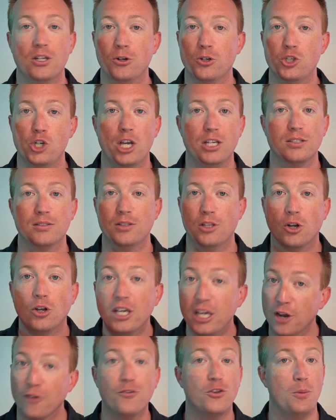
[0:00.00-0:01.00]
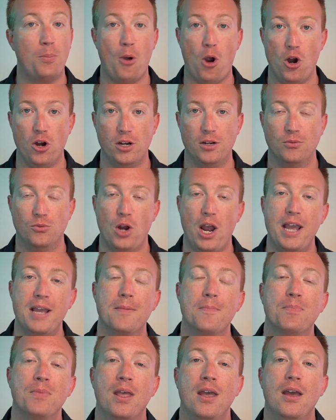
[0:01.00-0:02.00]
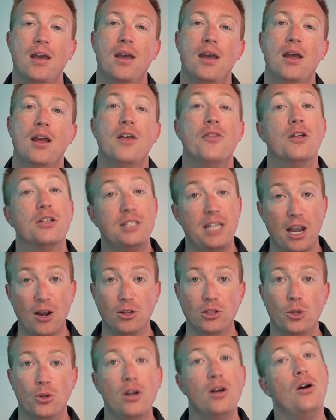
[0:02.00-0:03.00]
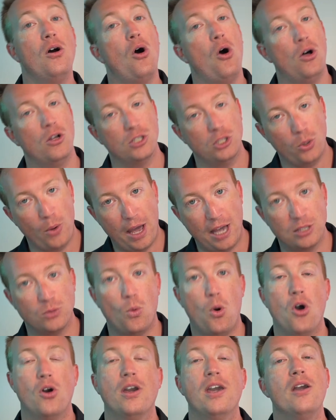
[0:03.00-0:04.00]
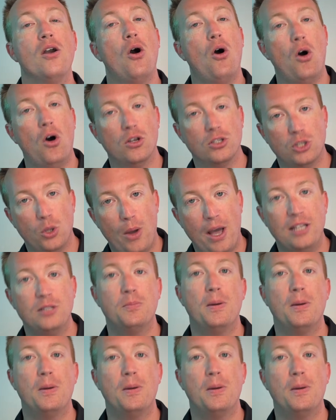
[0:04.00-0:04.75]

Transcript: are they're here for the park, right? The Terra Luna also has walking, also has